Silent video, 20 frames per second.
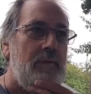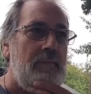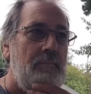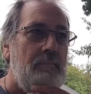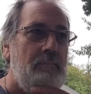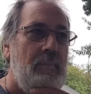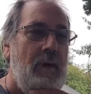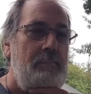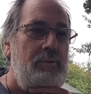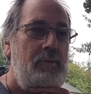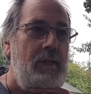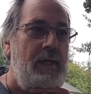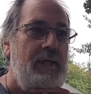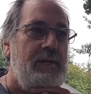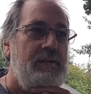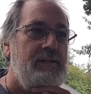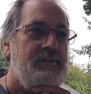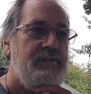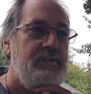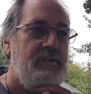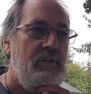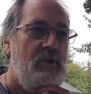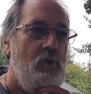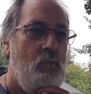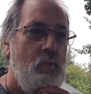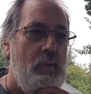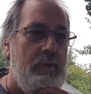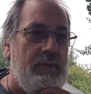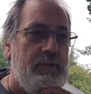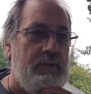My plan is to
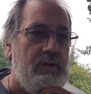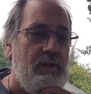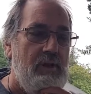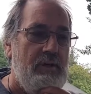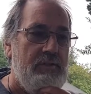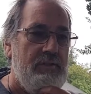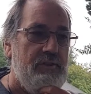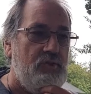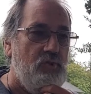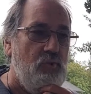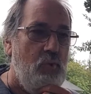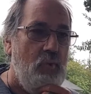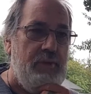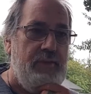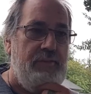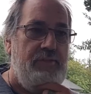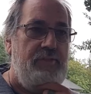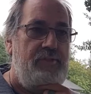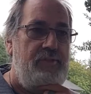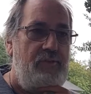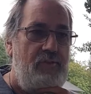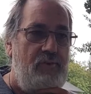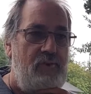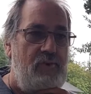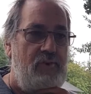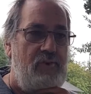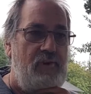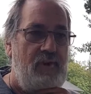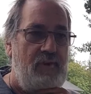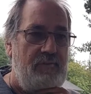go in on the
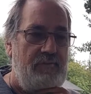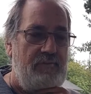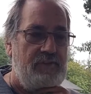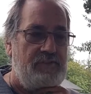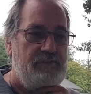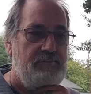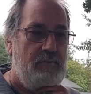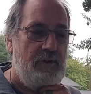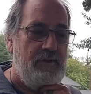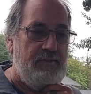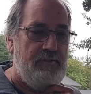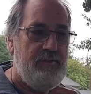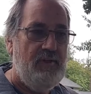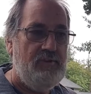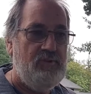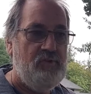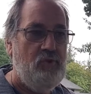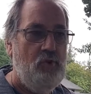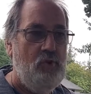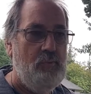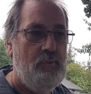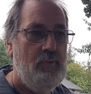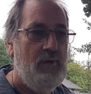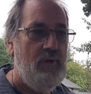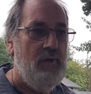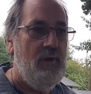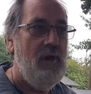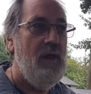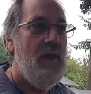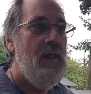23rd of this month,
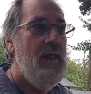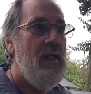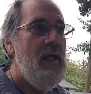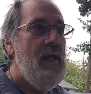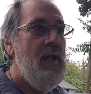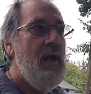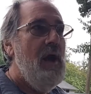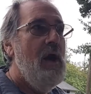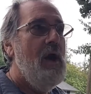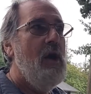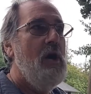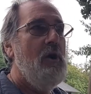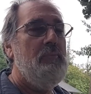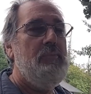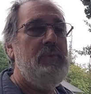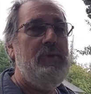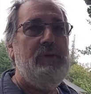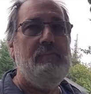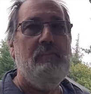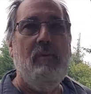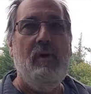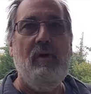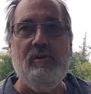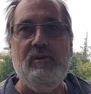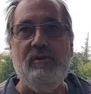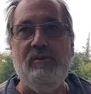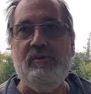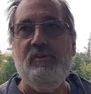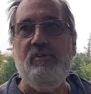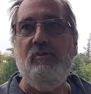October. I'll be
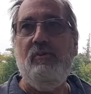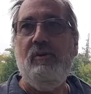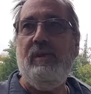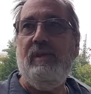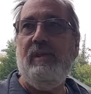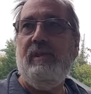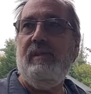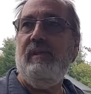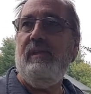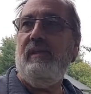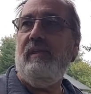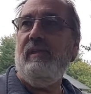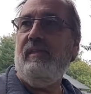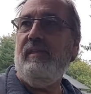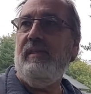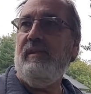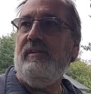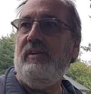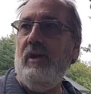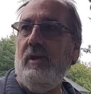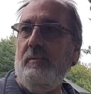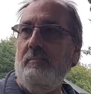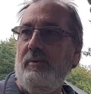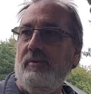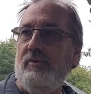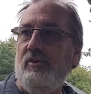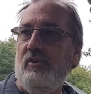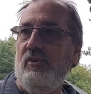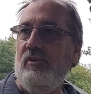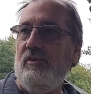monitoring the
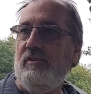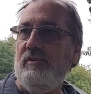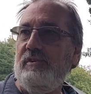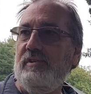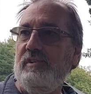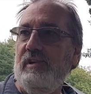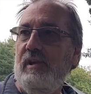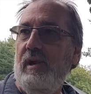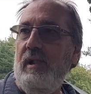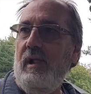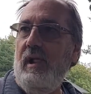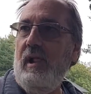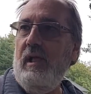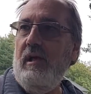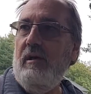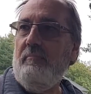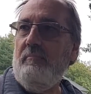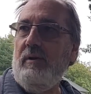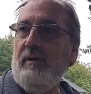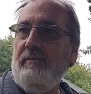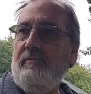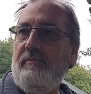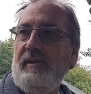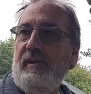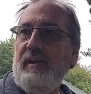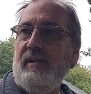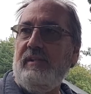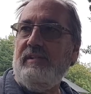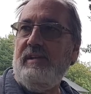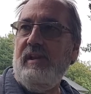temperatures, but if
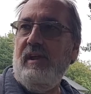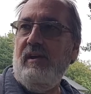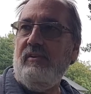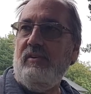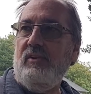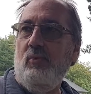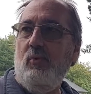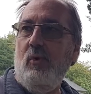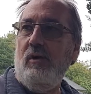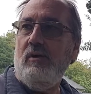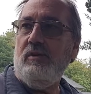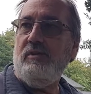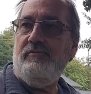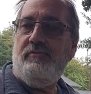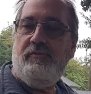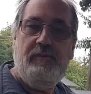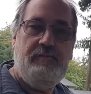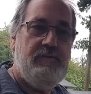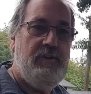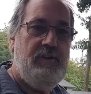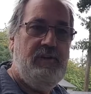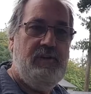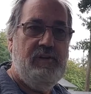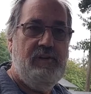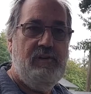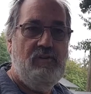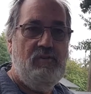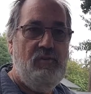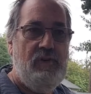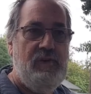it gets down to where it's 50
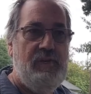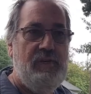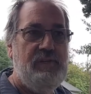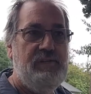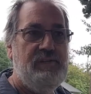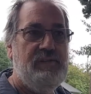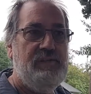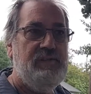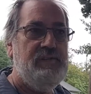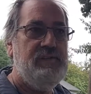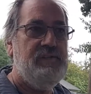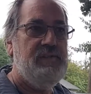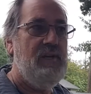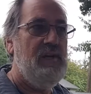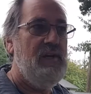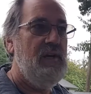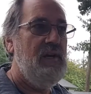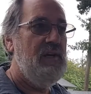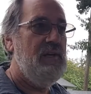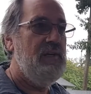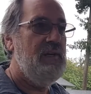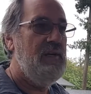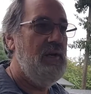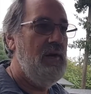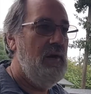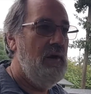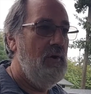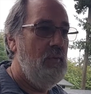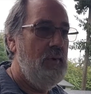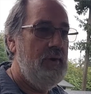degrees on
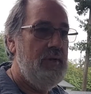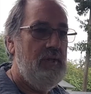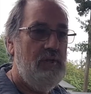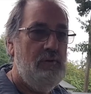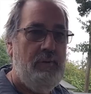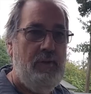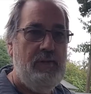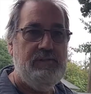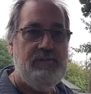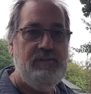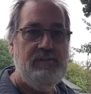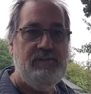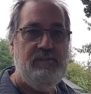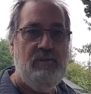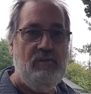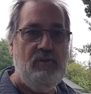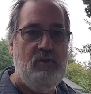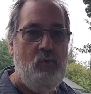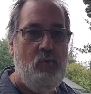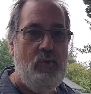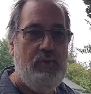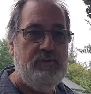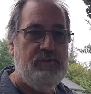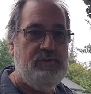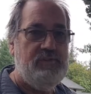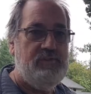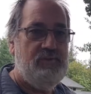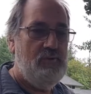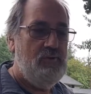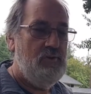a regular basis, I'll go in
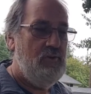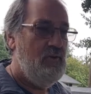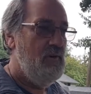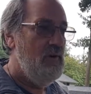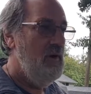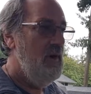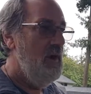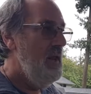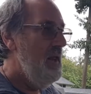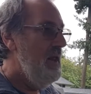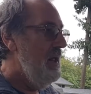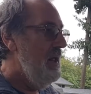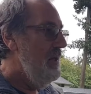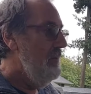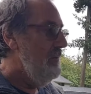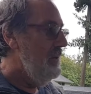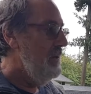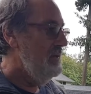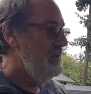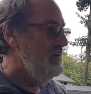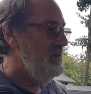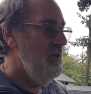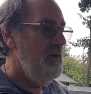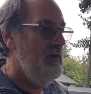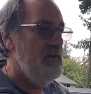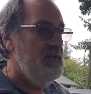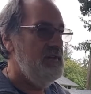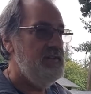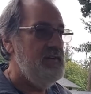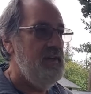sooner. But as
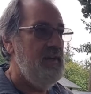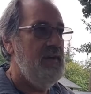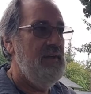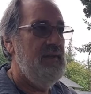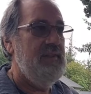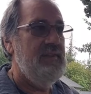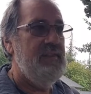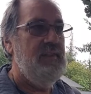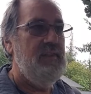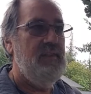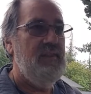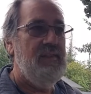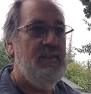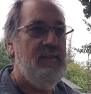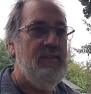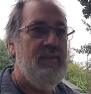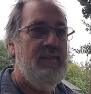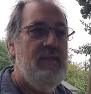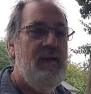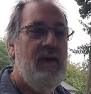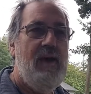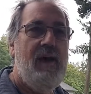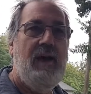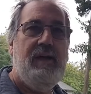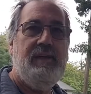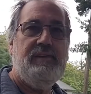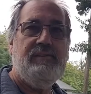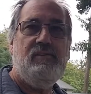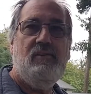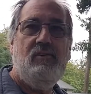long as the
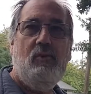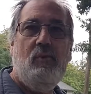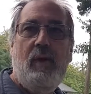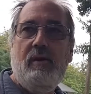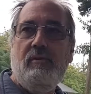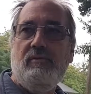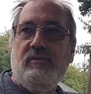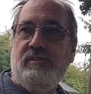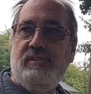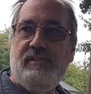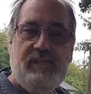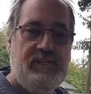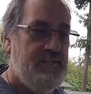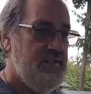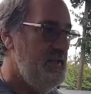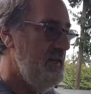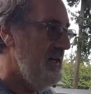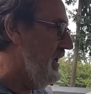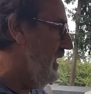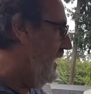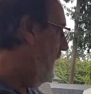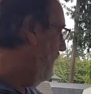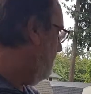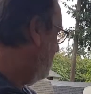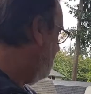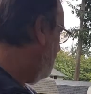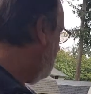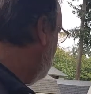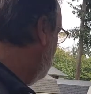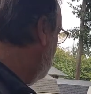highs are around 60, I'm
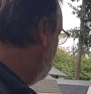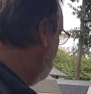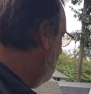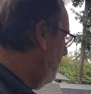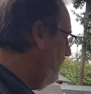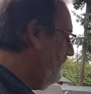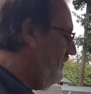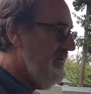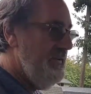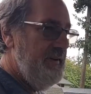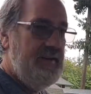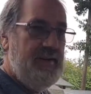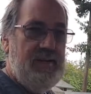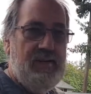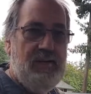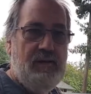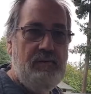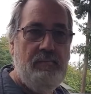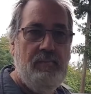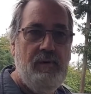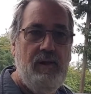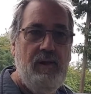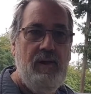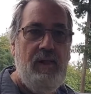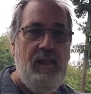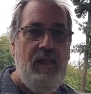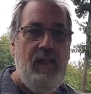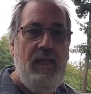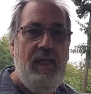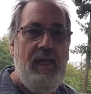just going to keep feeding them
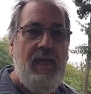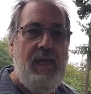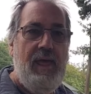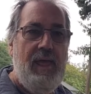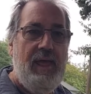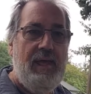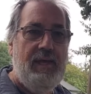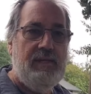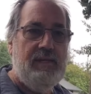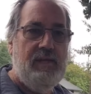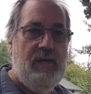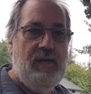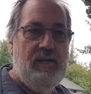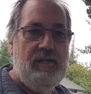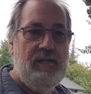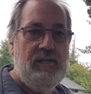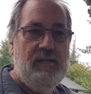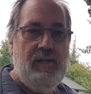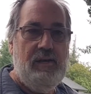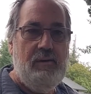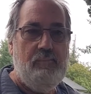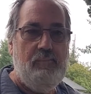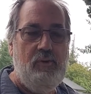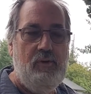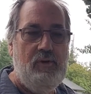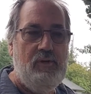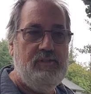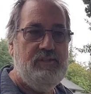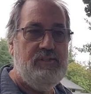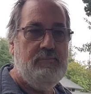and let them
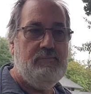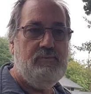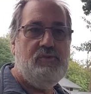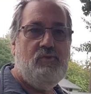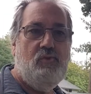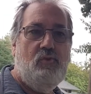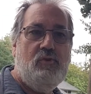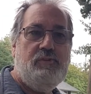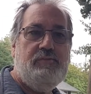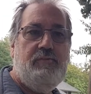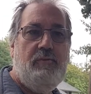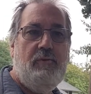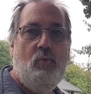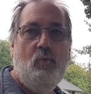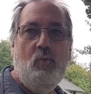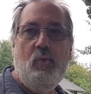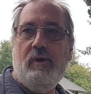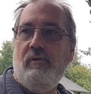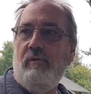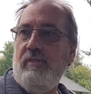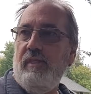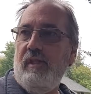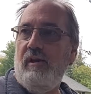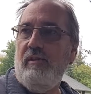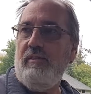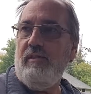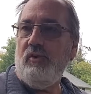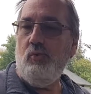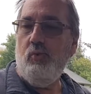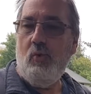put in some stores for the winter. Then
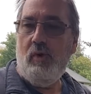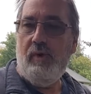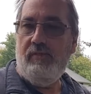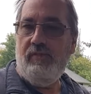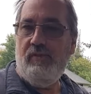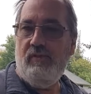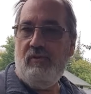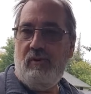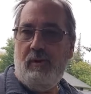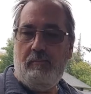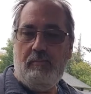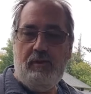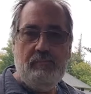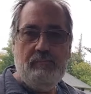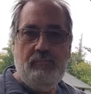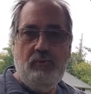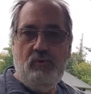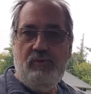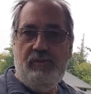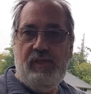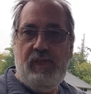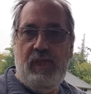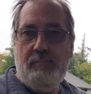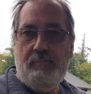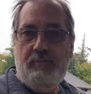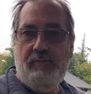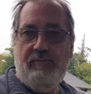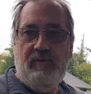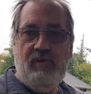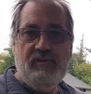on the 23rd, I'm going to pull the
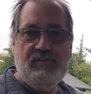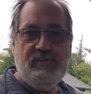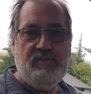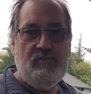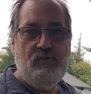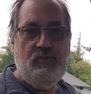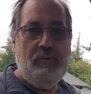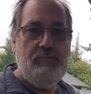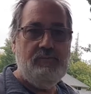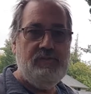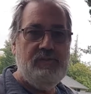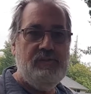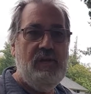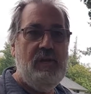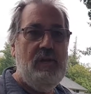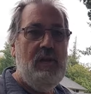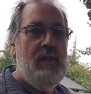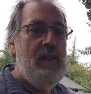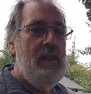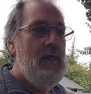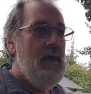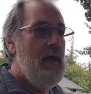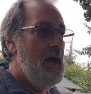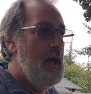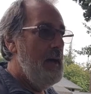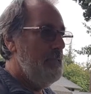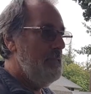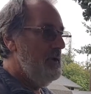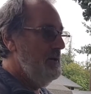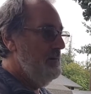apivar strips.
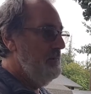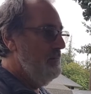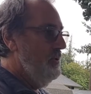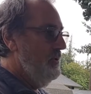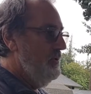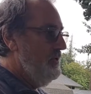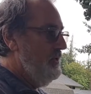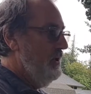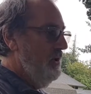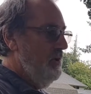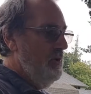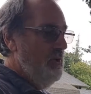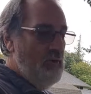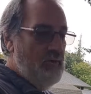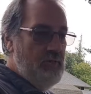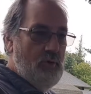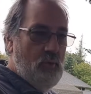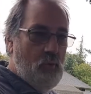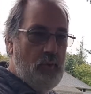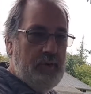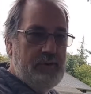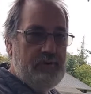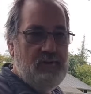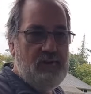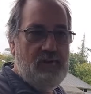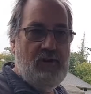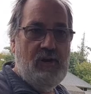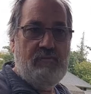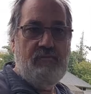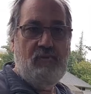I'm going to put the
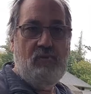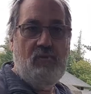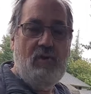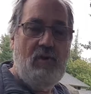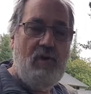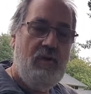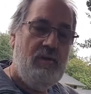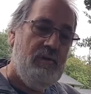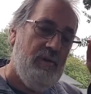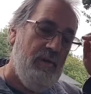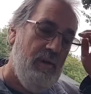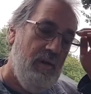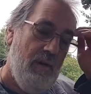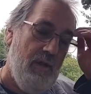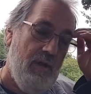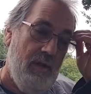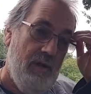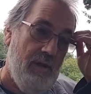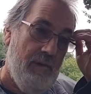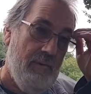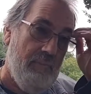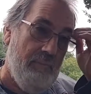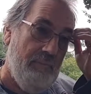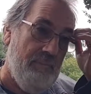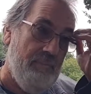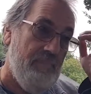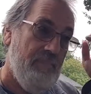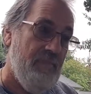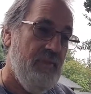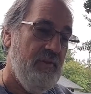winter cover on,
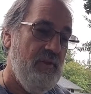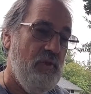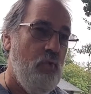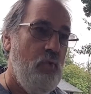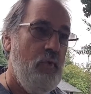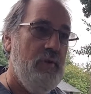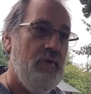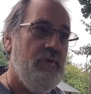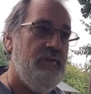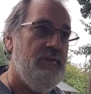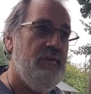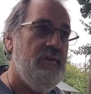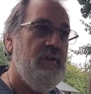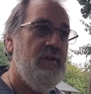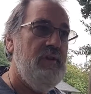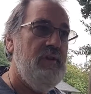the quilt.